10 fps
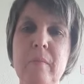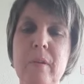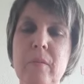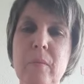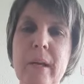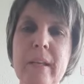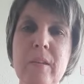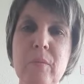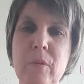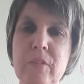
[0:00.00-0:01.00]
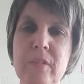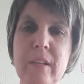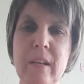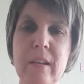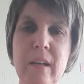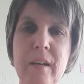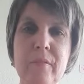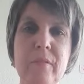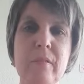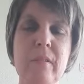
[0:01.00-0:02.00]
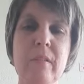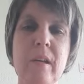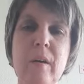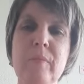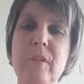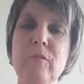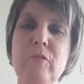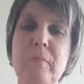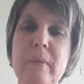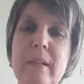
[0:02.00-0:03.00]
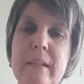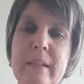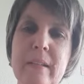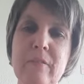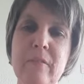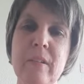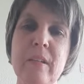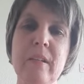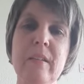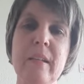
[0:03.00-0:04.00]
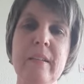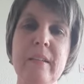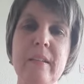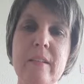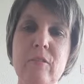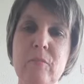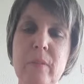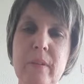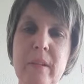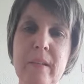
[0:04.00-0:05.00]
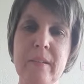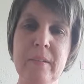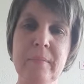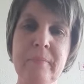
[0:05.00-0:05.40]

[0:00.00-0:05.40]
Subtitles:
but the way he works in our lives helps us to believe that he is with us.